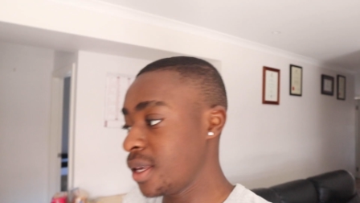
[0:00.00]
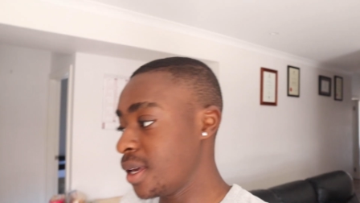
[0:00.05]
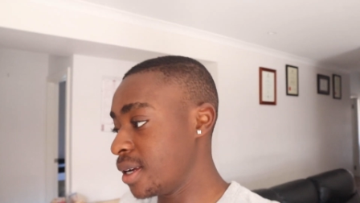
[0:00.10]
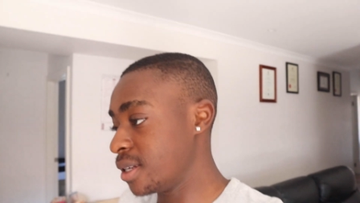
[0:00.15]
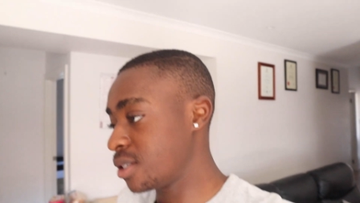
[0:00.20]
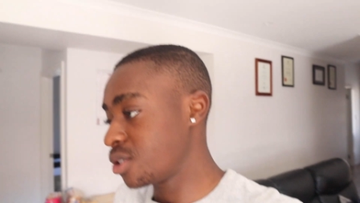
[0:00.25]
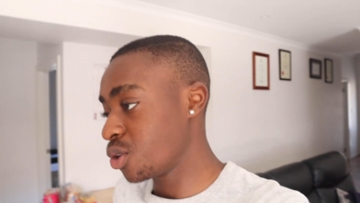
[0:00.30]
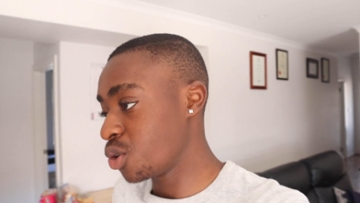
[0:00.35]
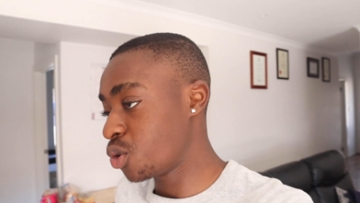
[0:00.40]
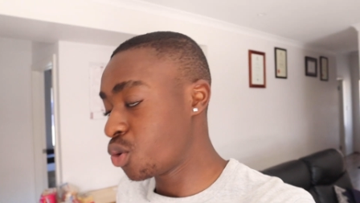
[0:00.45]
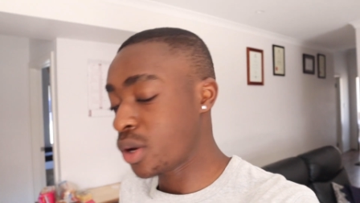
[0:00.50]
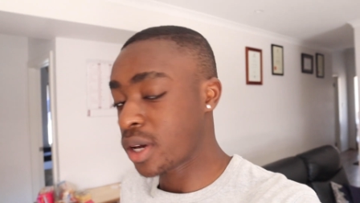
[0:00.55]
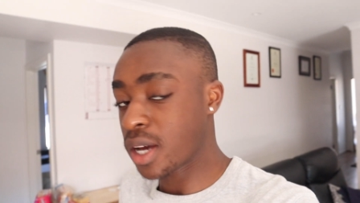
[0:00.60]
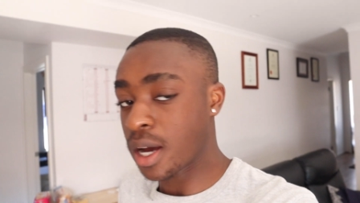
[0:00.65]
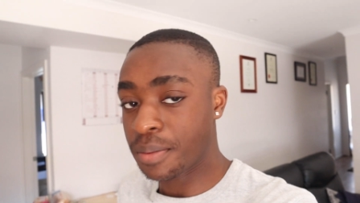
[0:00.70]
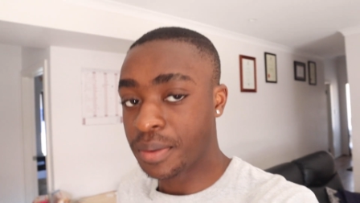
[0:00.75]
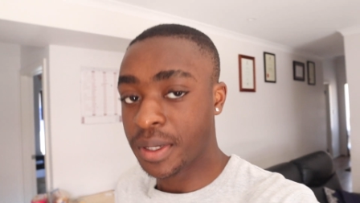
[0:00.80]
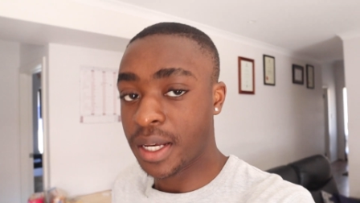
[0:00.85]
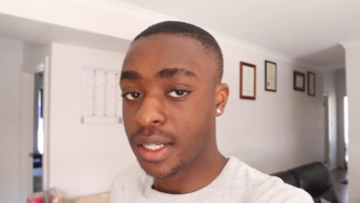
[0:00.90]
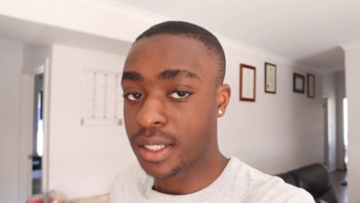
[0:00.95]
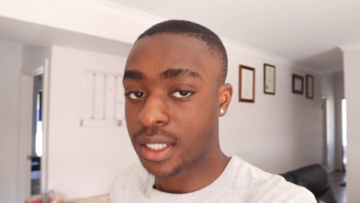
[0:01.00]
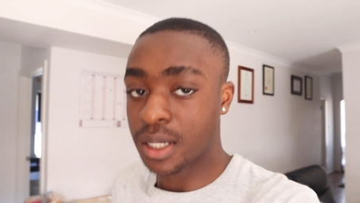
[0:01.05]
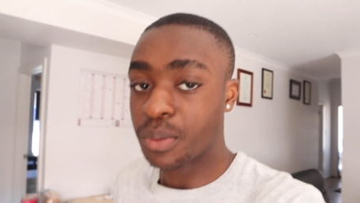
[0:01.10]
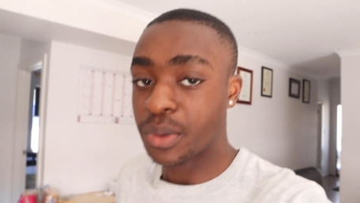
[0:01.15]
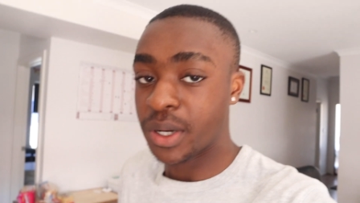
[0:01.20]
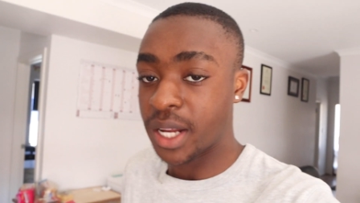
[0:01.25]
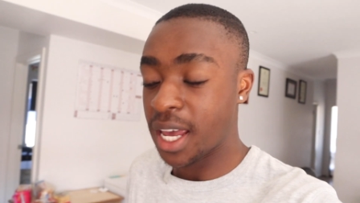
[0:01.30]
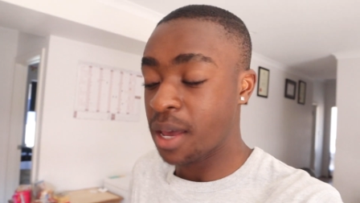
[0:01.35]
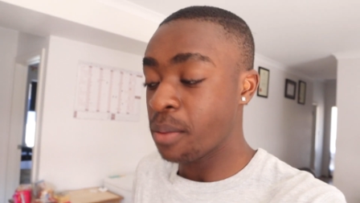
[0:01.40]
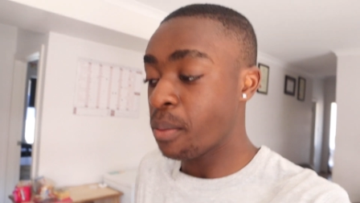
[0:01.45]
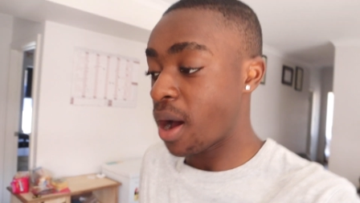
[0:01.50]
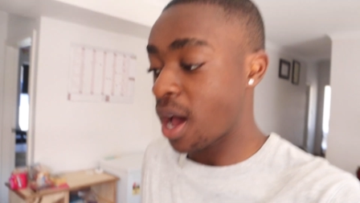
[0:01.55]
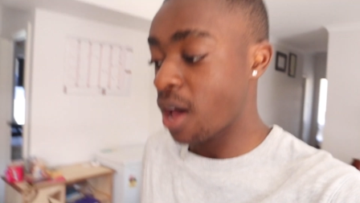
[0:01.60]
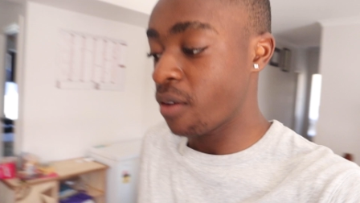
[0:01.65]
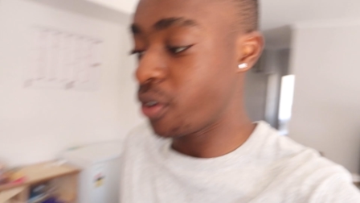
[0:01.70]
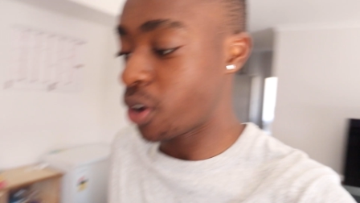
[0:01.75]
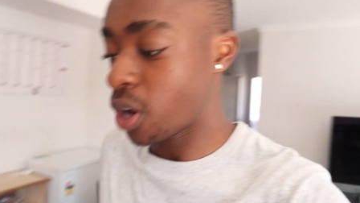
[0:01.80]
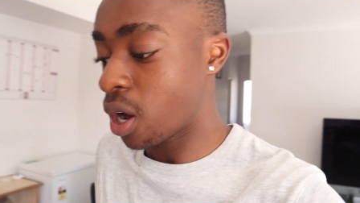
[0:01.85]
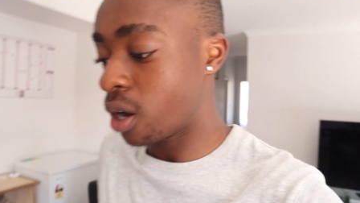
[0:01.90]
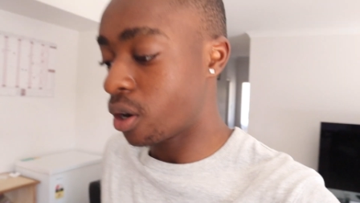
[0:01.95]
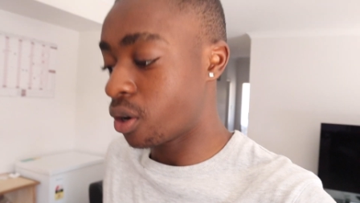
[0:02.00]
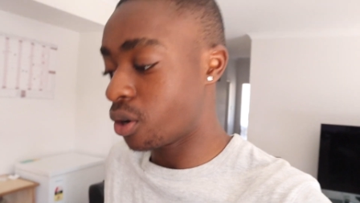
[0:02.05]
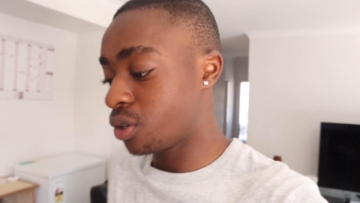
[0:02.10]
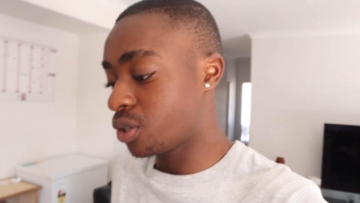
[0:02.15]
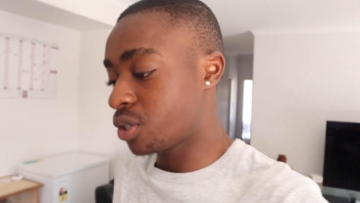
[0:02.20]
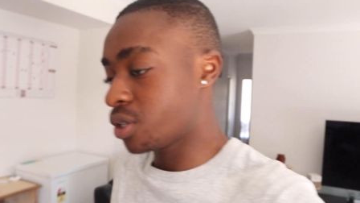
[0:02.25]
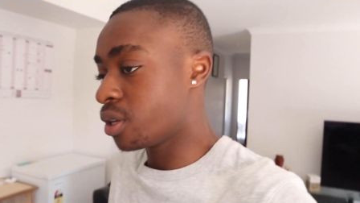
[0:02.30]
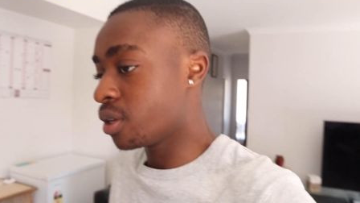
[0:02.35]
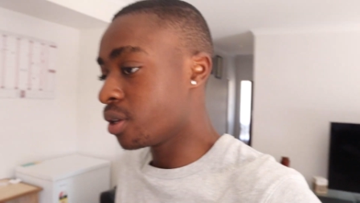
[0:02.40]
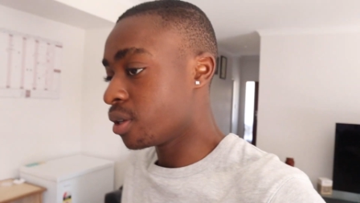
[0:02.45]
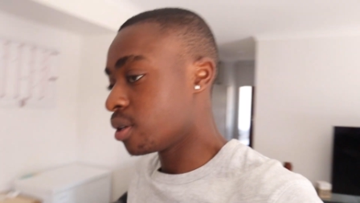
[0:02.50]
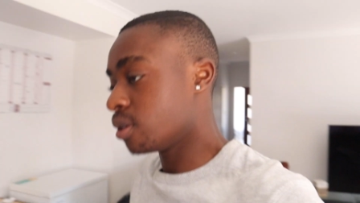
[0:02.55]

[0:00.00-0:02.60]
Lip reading: Yeah, so quick update, someone ate my avocados.